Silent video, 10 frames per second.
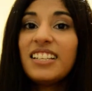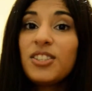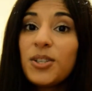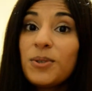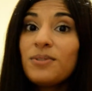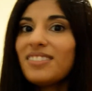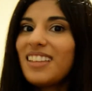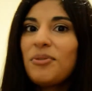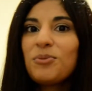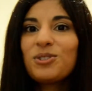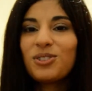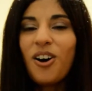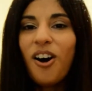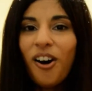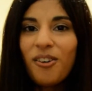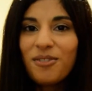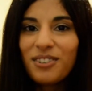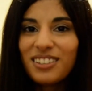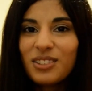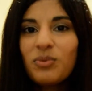tuned. That was all for
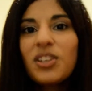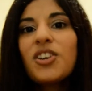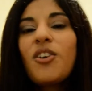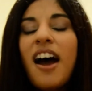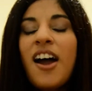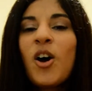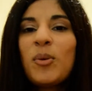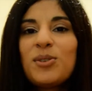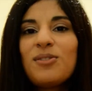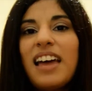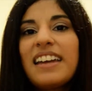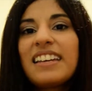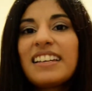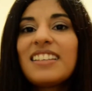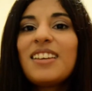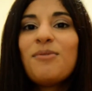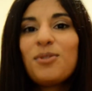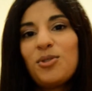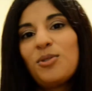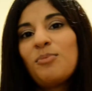this video. I hope you like it. If you
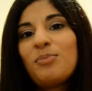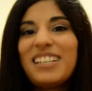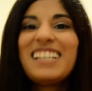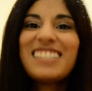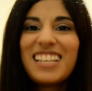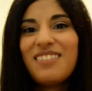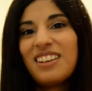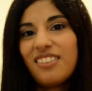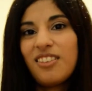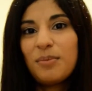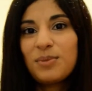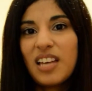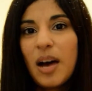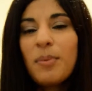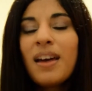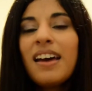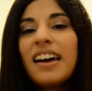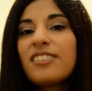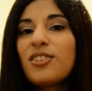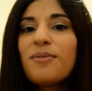do, please give it a thumbs up
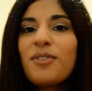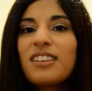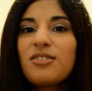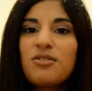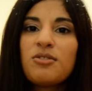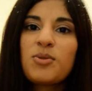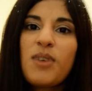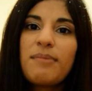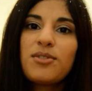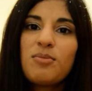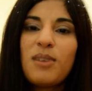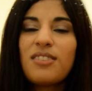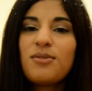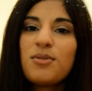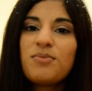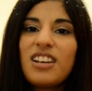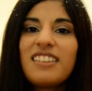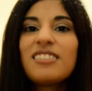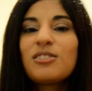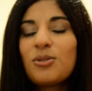and don't forget to subscribe to my YouTube
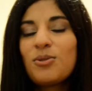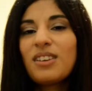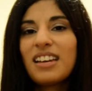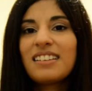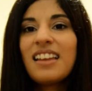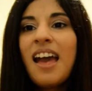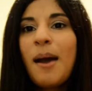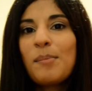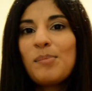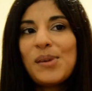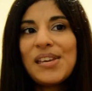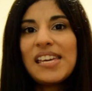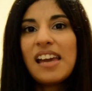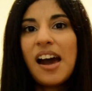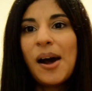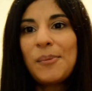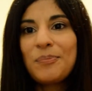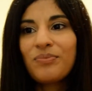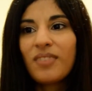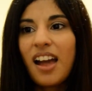channel so you can be
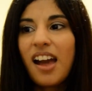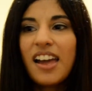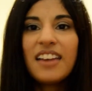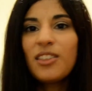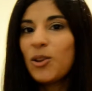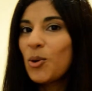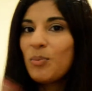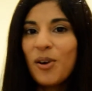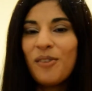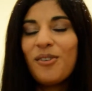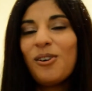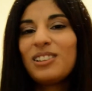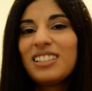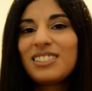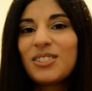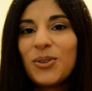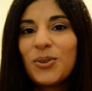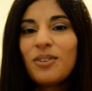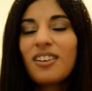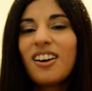in the loop of all this
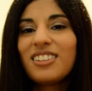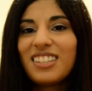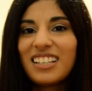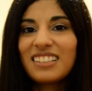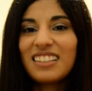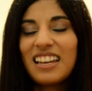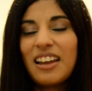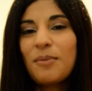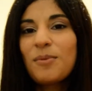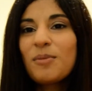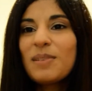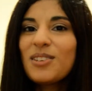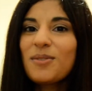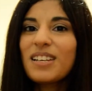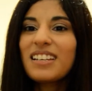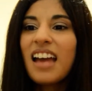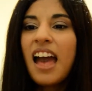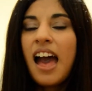new content that I will be doing.